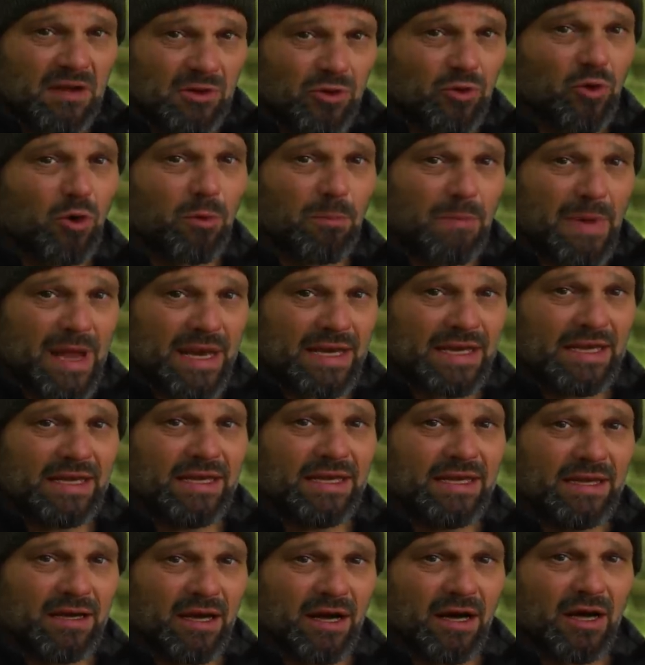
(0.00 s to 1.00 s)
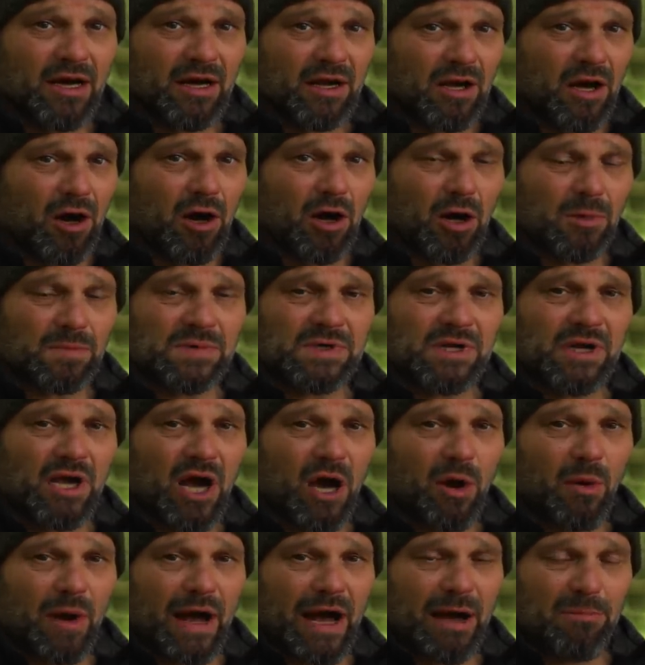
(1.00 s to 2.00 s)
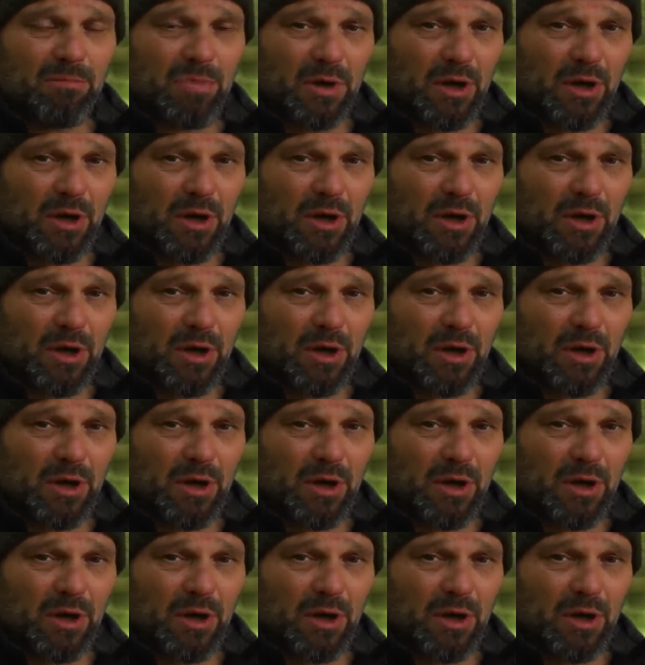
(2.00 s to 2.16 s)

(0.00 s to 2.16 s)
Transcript: not many carp to go at,